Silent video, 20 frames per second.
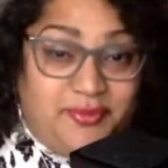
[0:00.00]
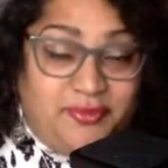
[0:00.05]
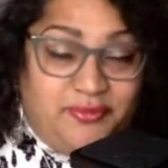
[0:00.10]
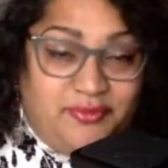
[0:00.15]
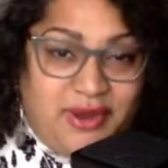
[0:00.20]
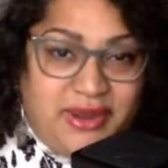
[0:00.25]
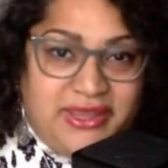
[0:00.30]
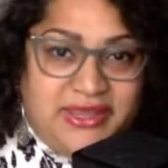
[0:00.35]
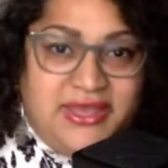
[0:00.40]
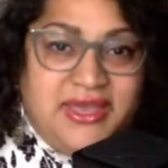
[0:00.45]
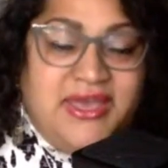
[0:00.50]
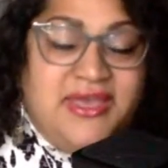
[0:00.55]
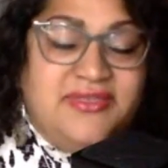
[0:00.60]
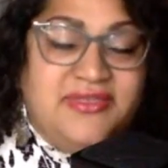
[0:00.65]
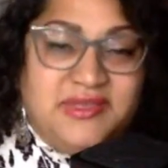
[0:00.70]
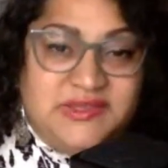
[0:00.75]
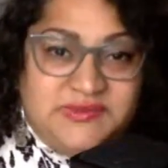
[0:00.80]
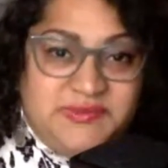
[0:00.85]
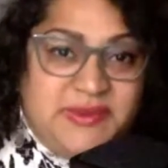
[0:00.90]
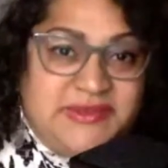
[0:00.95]
right?
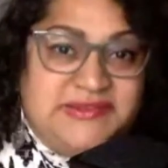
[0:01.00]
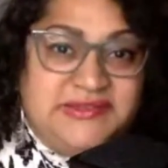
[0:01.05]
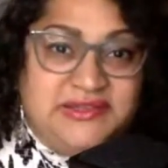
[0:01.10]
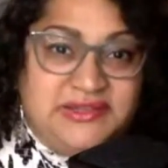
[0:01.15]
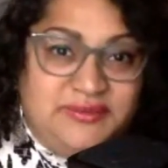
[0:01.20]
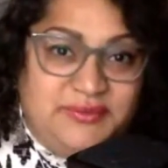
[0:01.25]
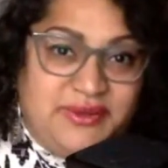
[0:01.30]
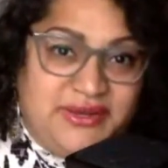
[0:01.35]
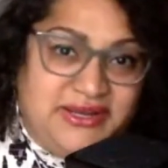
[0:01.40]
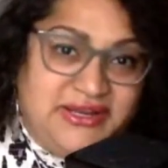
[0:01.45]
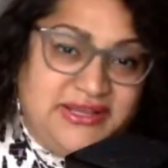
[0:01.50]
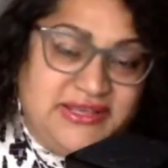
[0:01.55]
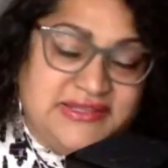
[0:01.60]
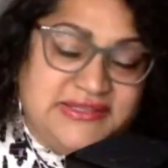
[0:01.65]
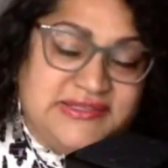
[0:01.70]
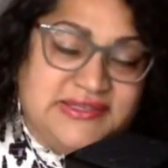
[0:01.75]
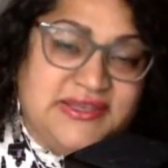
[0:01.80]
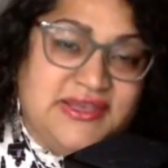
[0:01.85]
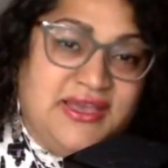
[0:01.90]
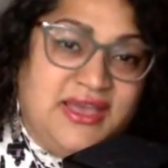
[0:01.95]
That's basically what it is.